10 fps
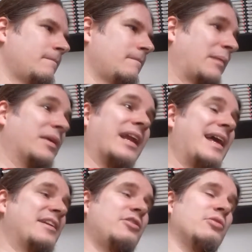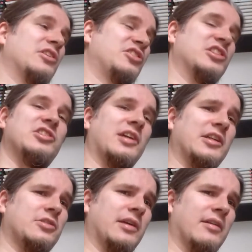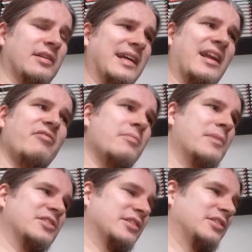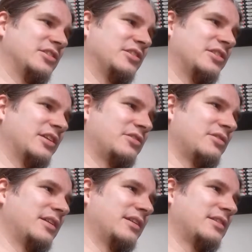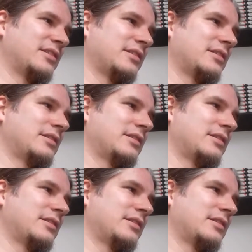I'm glad they're doing a CGI trailer again. I've been missing these CGI trailers.